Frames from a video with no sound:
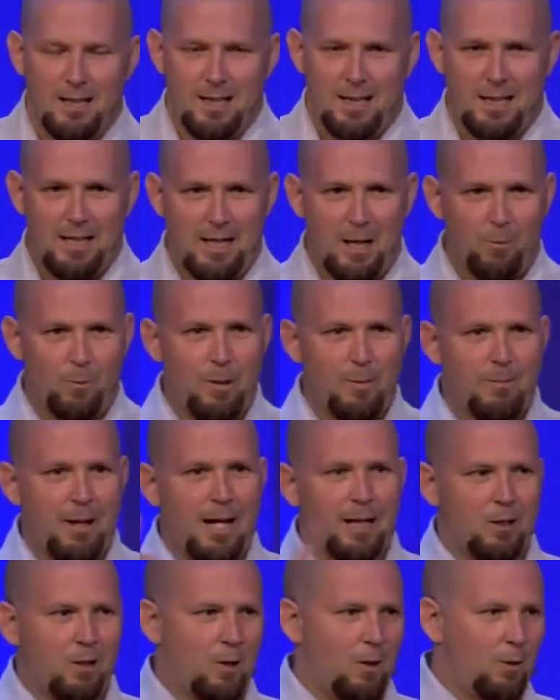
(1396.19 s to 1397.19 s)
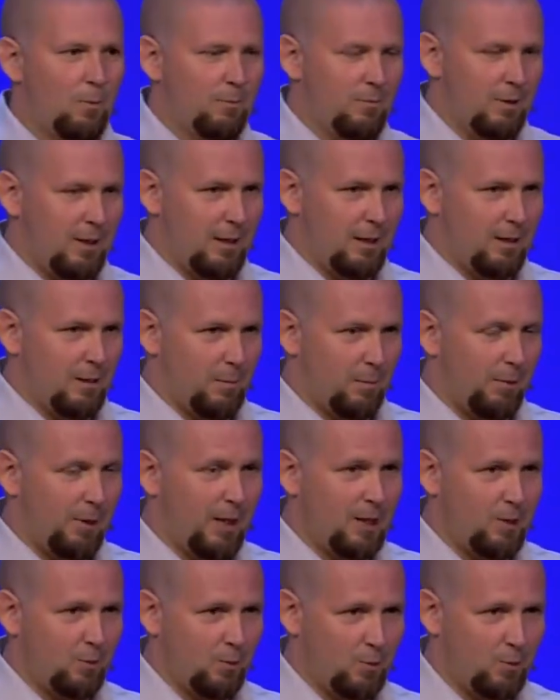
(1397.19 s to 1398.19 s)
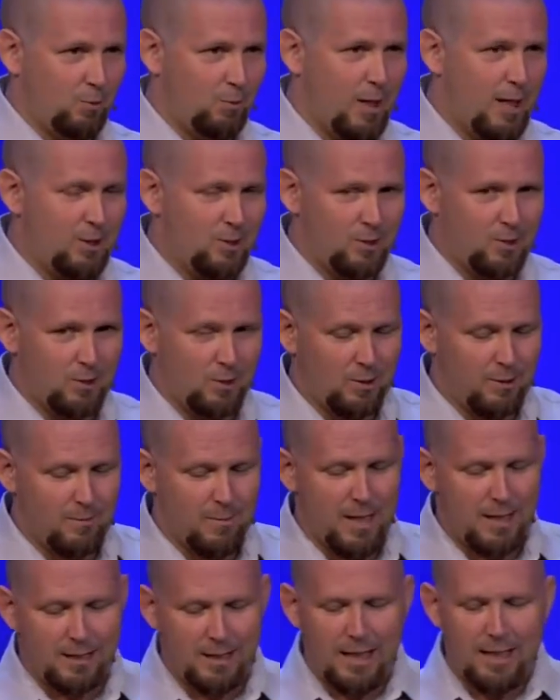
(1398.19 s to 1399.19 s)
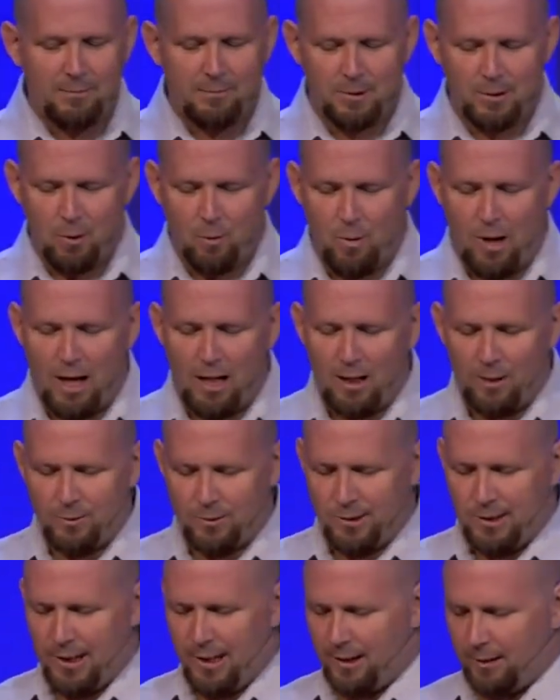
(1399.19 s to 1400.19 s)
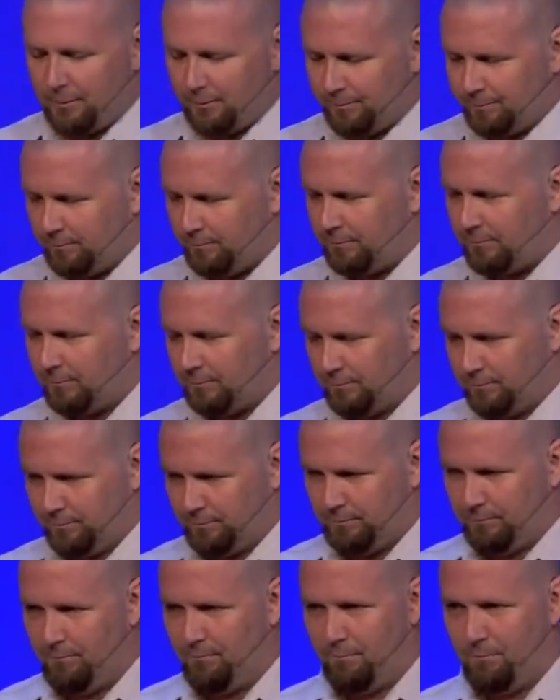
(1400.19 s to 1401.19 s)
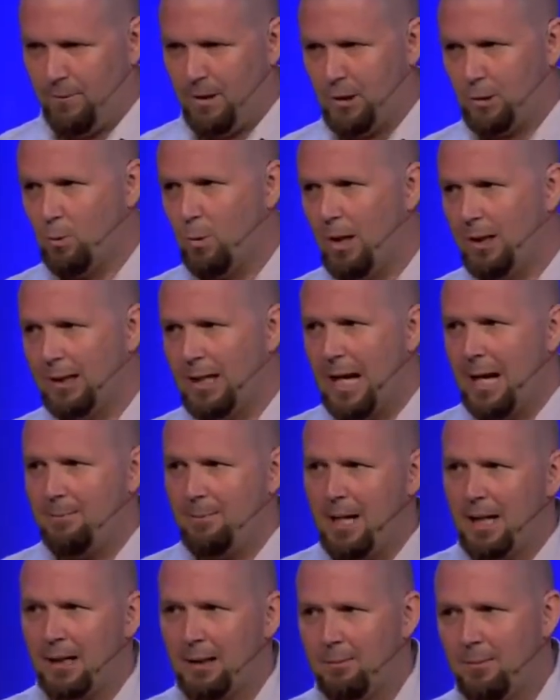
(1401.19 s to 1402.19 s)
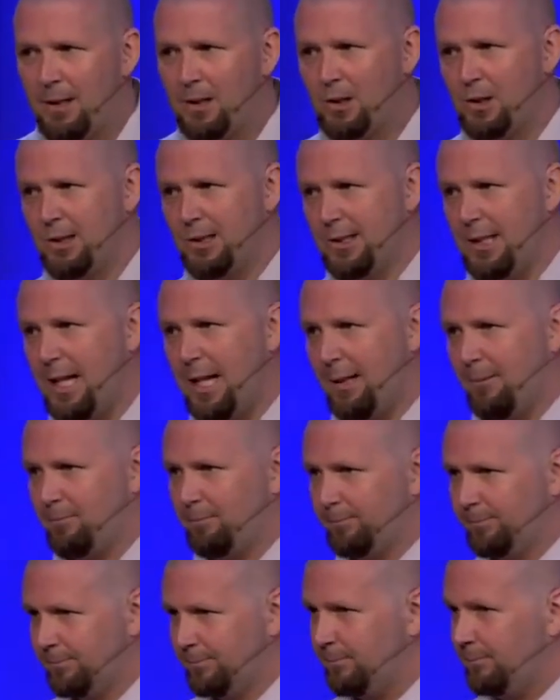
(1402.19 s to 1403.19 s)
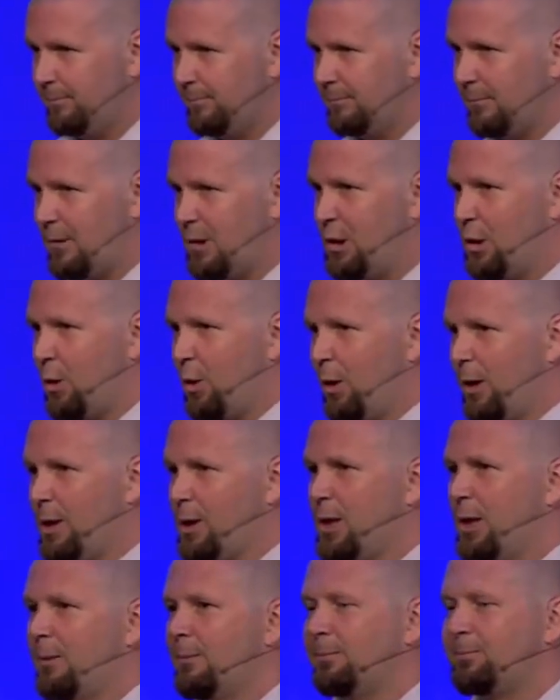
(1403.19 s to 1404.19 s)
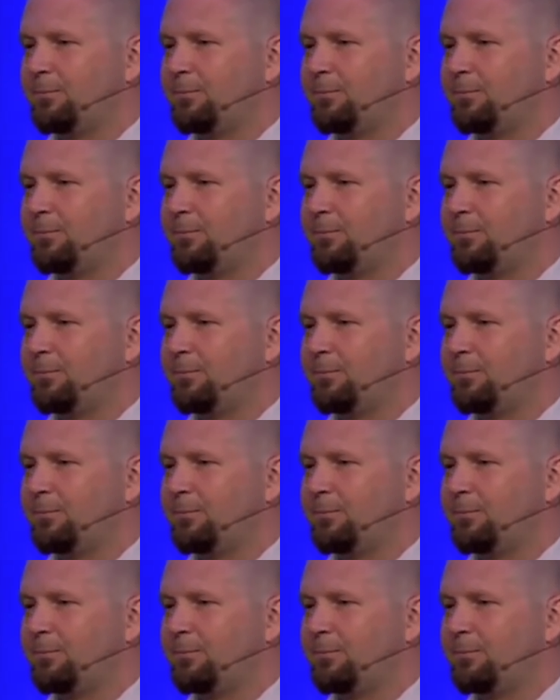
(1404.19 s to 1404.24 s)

And I went back home, and the place was registered in my name. So while I was there, this one guy, I'm not going to mention his name, George,